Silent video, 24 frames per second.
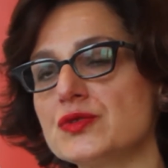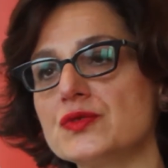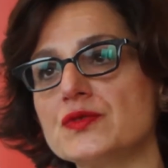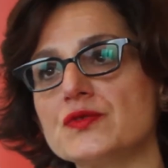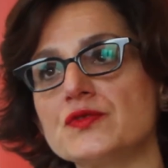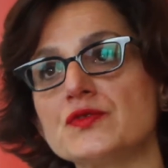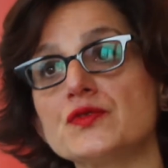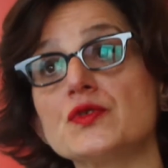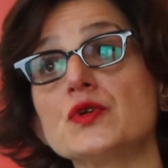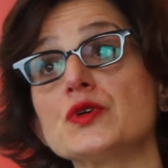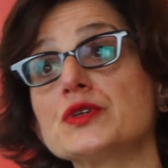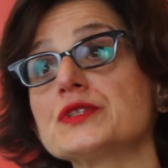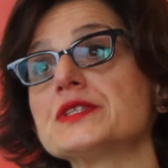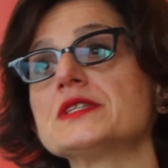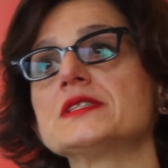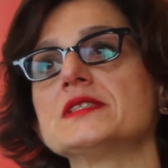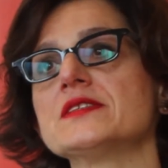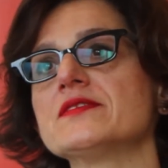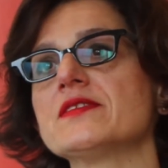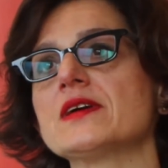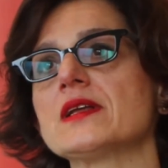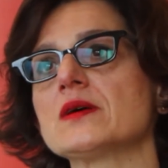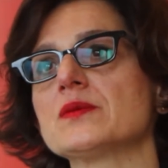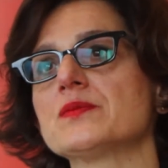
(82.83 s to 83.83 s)
for the
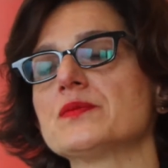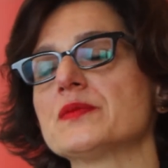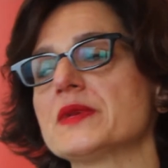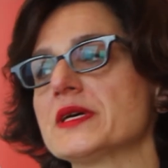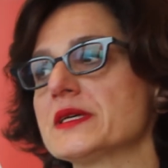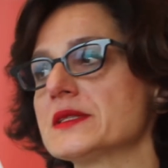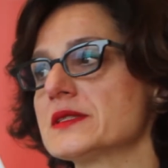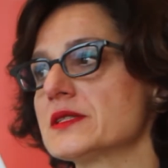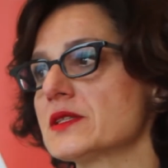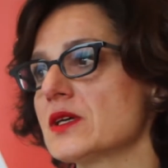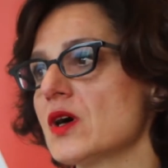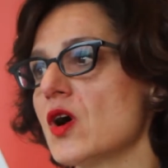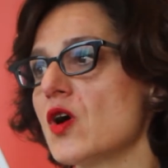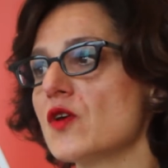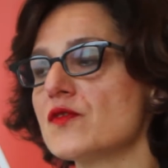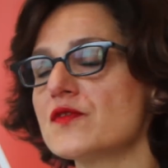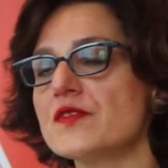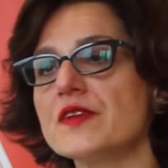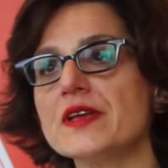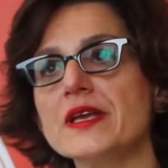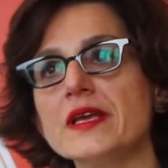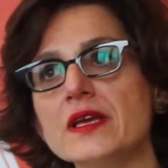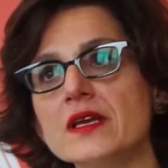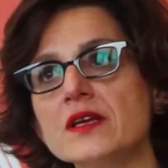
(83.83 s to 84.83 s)
development of
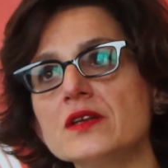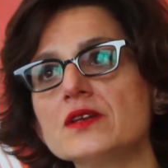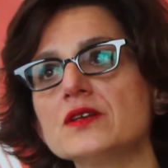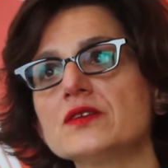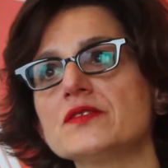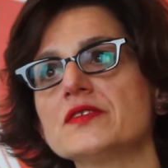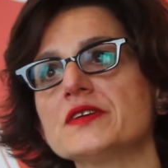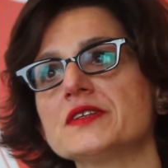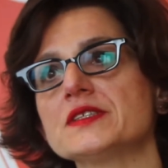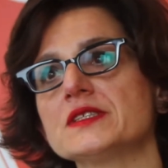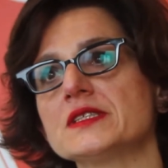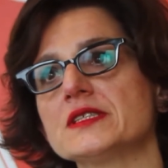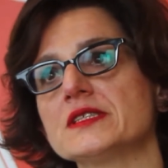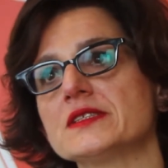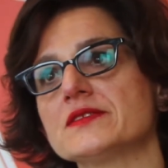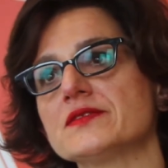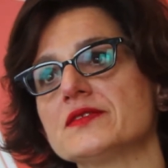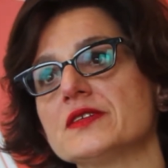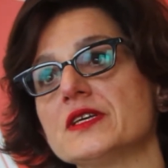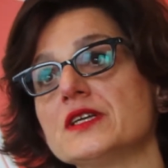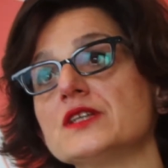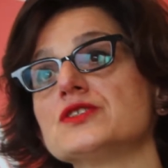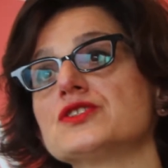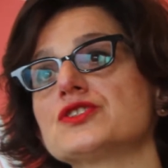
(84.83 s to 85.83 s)
innovative
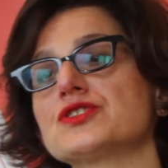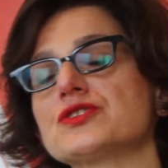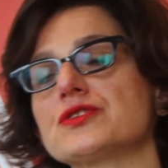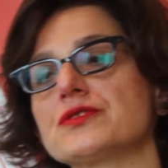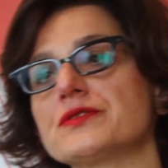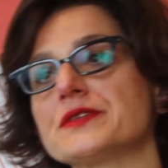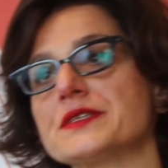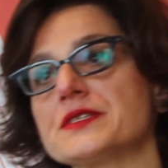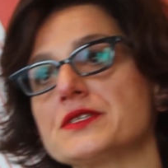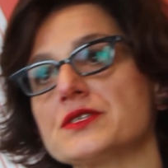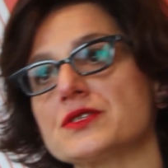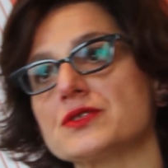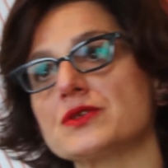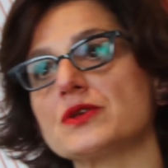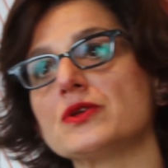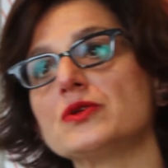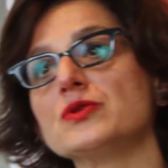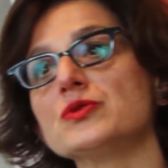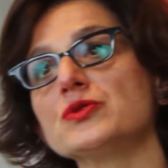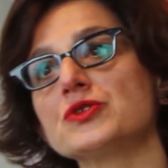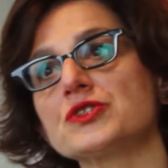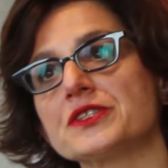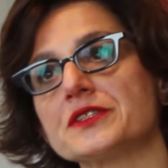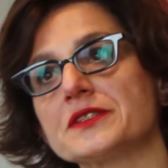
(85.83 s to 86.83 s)
insurance
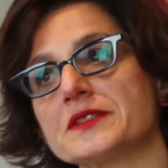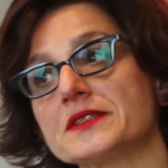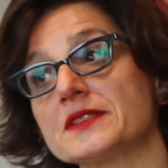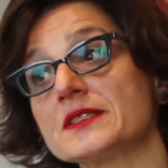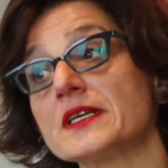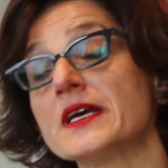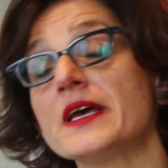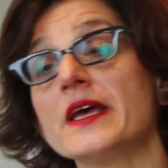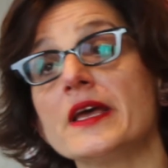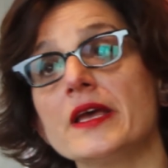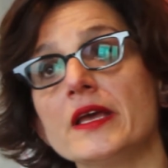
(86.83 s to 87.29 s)
solutions